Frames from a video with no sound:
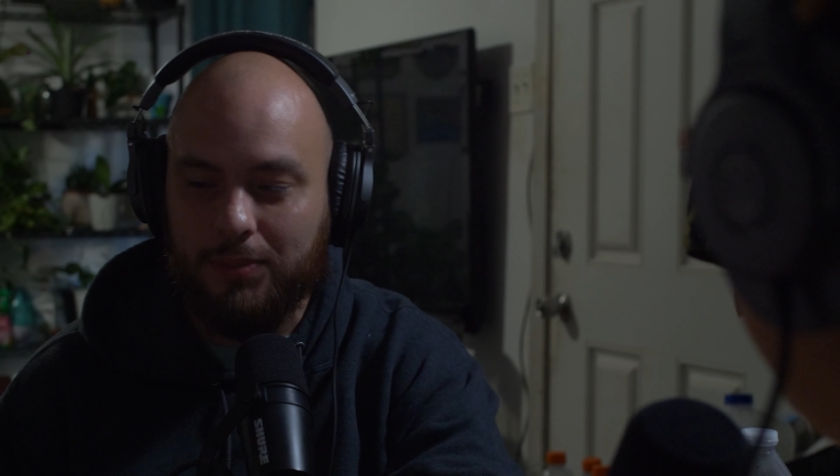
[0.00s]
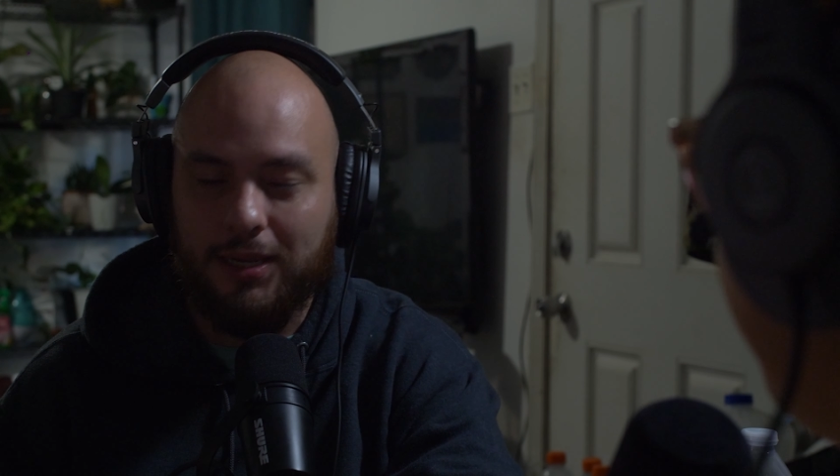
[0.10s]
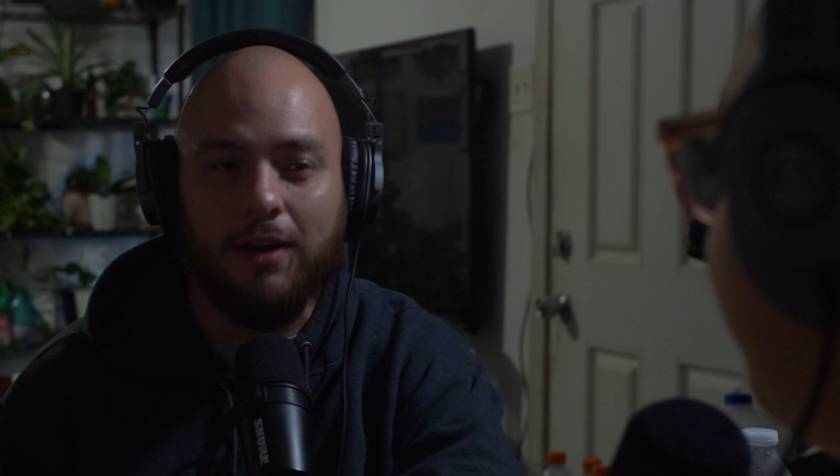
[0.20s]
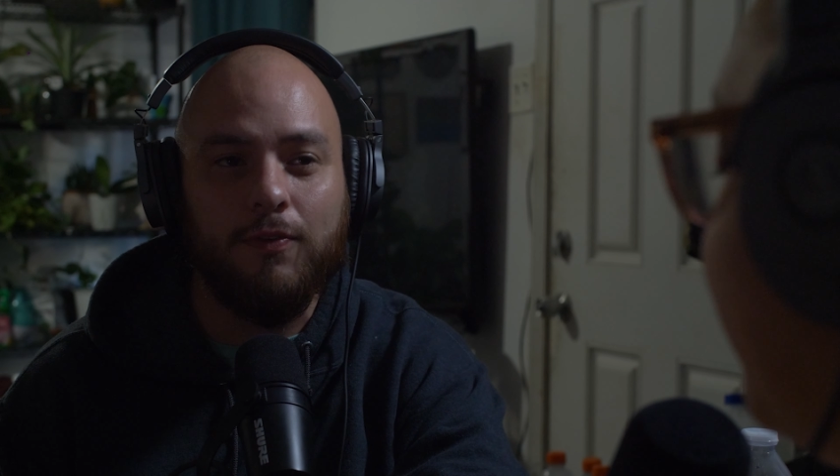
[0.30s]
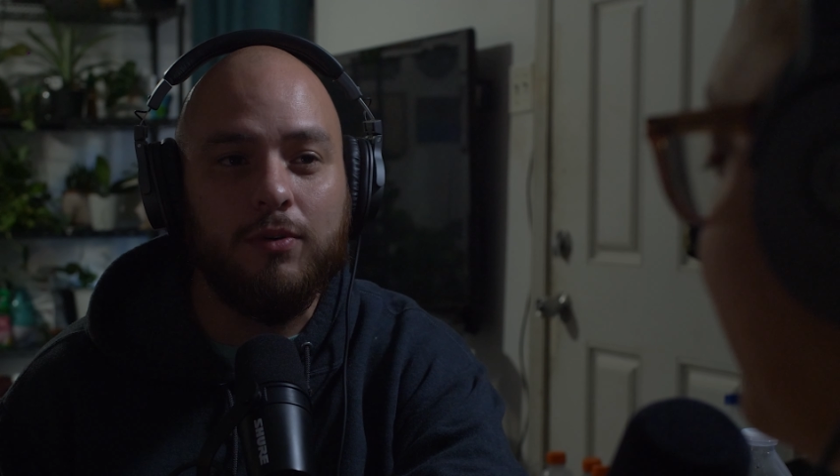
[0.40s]

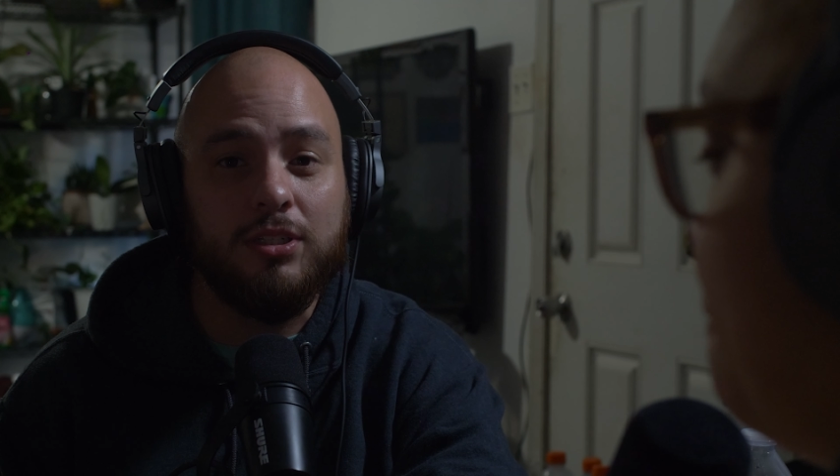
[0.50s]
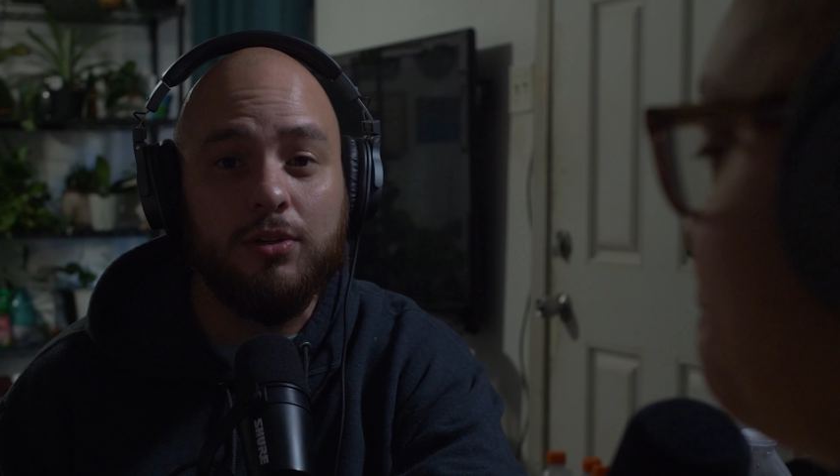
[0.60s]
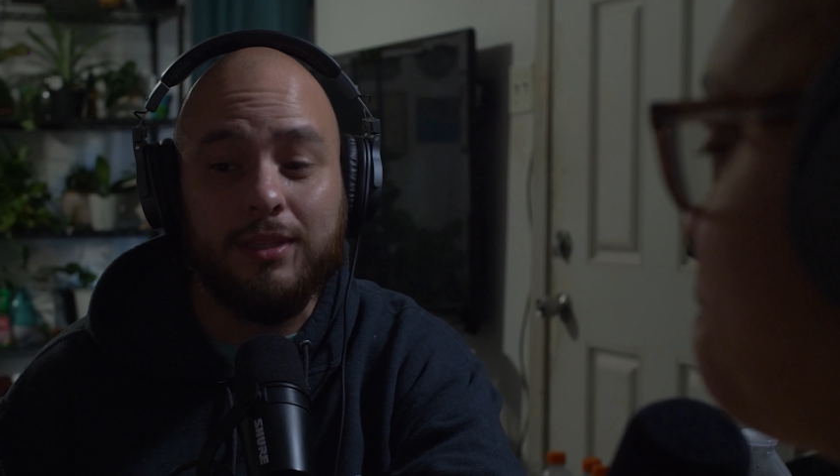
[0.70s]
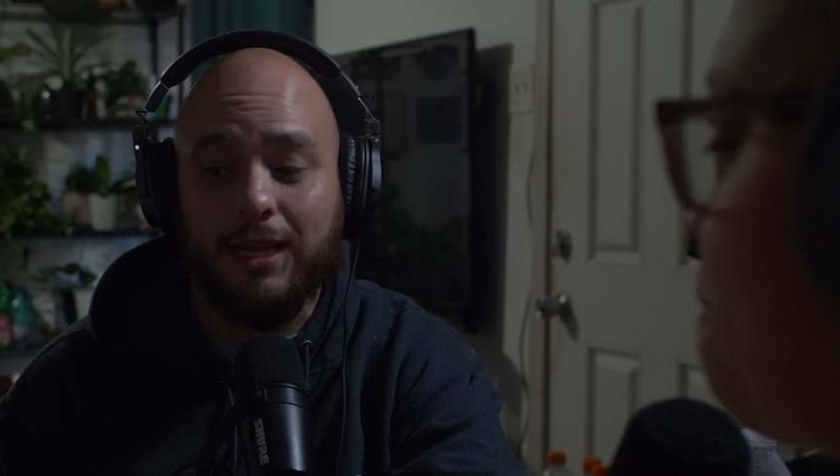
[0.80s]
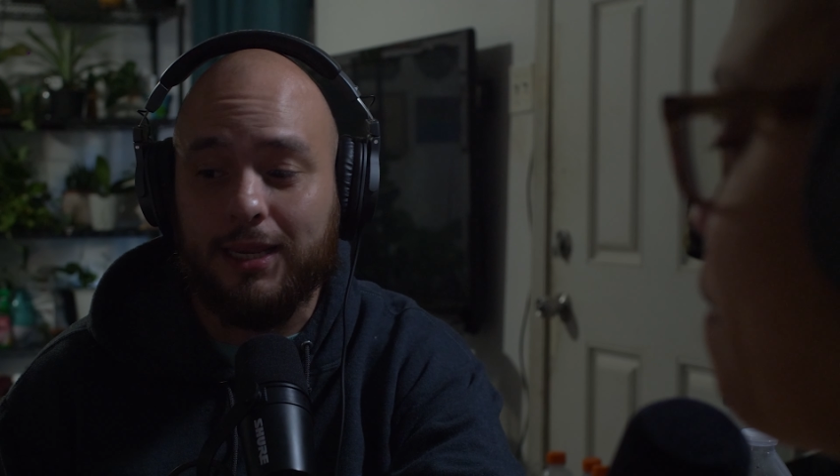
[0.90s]
Be careful what you
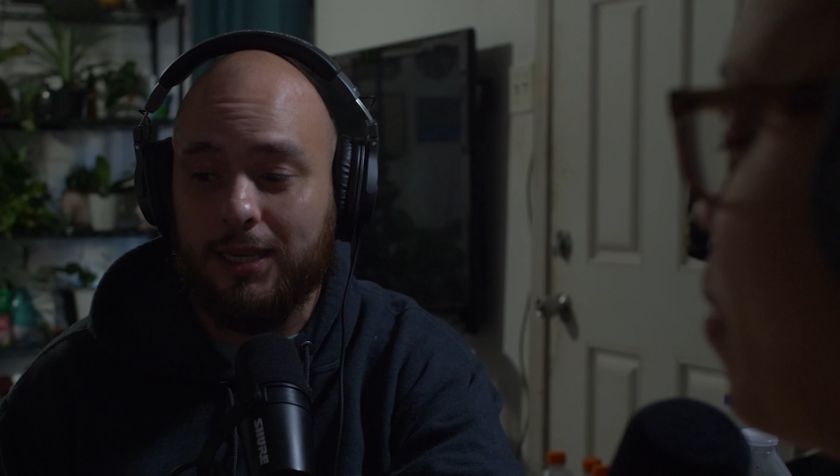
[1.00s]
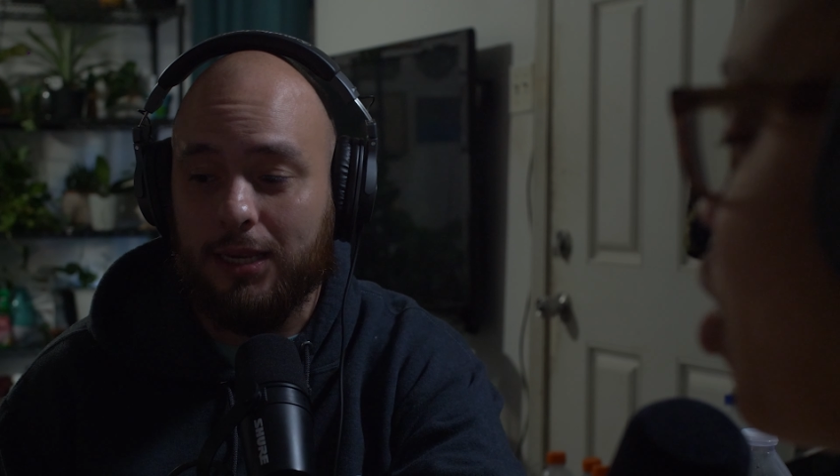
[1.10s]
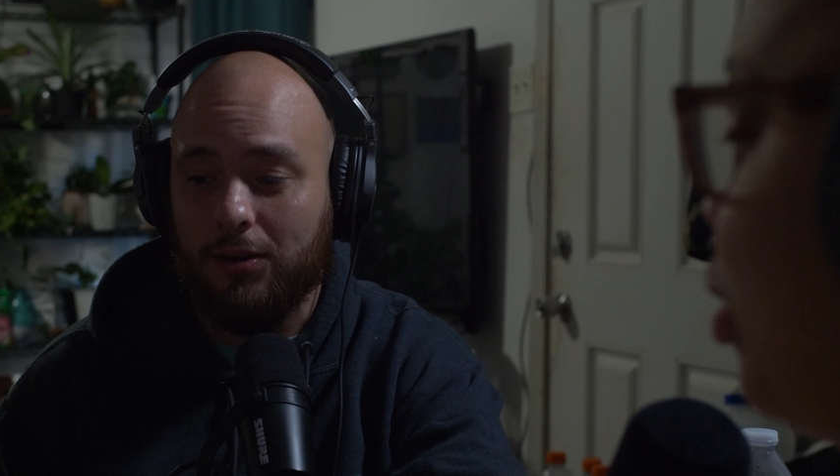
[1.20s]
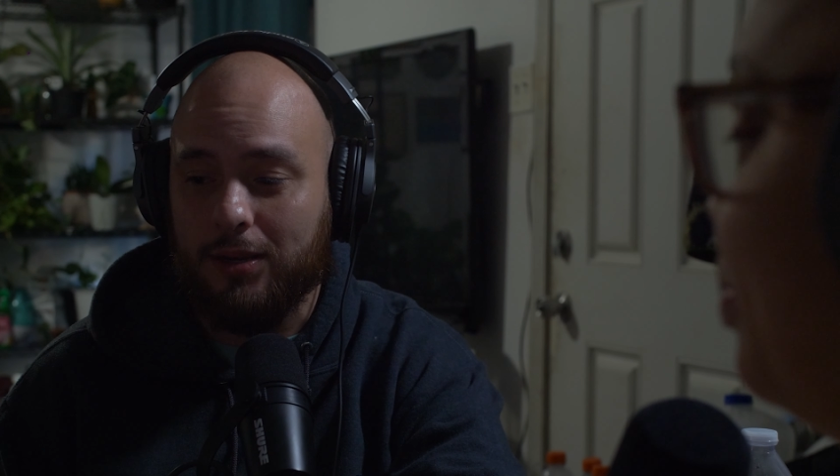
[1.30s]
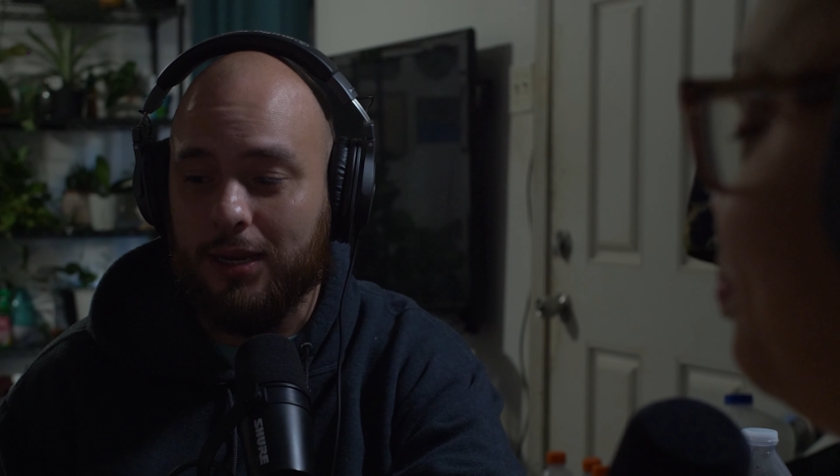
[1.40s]
do with that
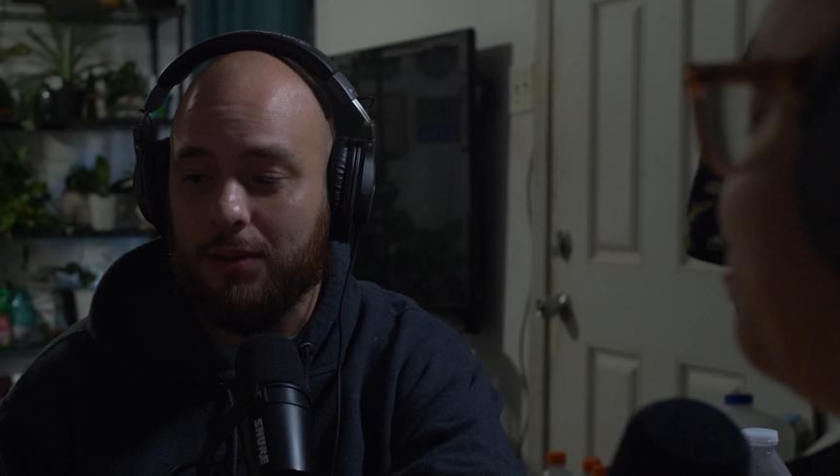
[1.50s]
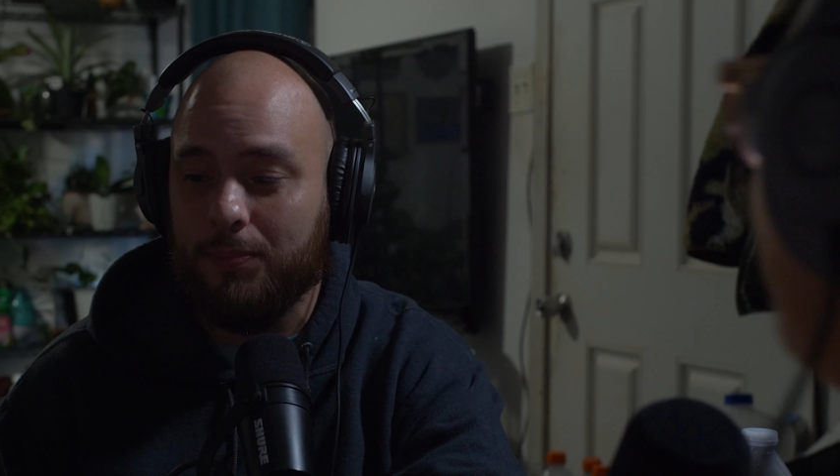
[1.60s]
key, okay?